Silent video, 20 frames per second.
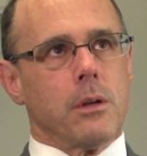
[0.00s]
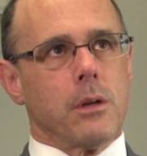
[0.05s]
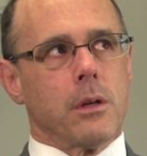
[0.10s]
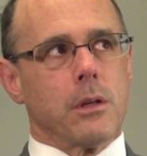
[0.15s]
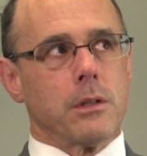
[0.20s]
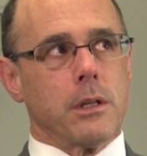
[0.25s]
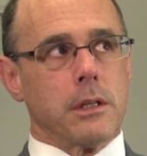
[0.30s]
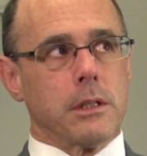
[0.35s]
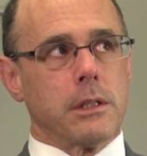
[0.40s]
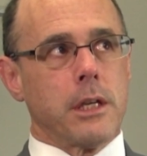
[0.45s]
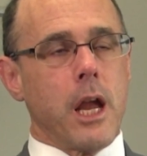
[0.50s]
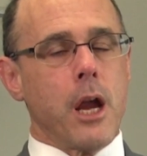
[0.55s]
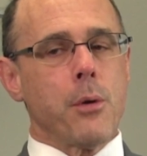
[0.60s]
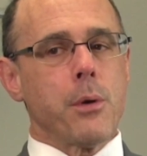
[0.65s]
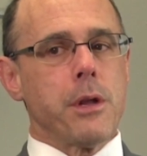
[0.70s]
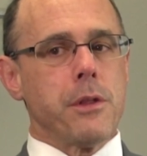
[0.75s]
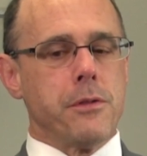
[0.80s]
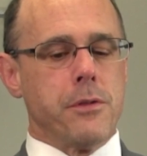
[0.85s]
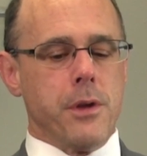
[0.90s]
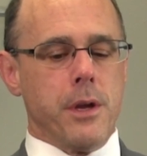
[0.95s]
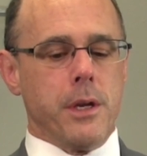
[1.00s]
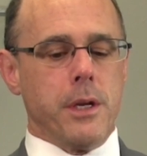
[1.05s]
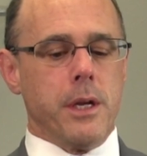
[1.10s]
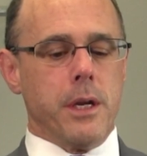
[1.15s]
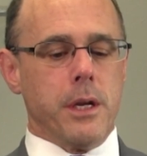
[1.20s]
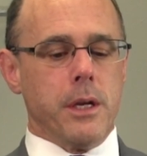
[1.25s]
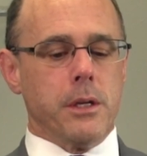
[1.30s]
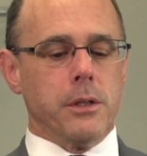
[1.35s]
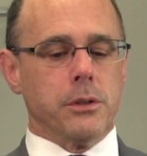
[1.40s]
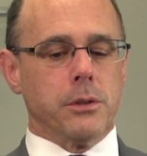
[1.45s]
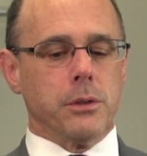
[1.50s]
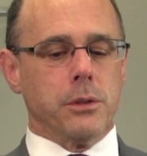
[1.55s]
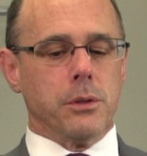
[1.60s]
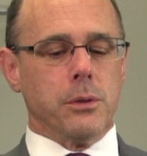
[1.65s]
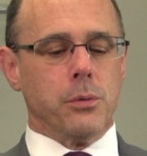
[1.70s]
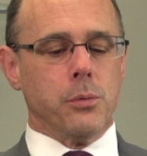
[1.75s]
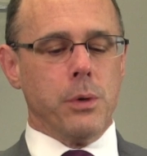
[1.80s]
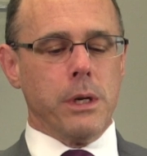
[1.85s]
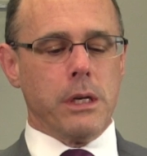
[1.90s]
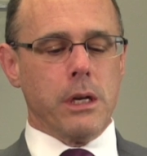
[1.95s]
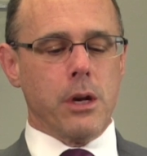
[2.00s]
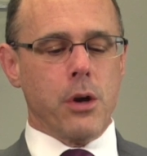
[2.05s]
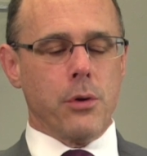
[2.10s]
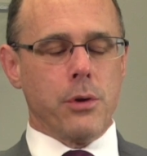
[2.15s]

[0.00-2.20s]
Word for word: because the scary thing is, we could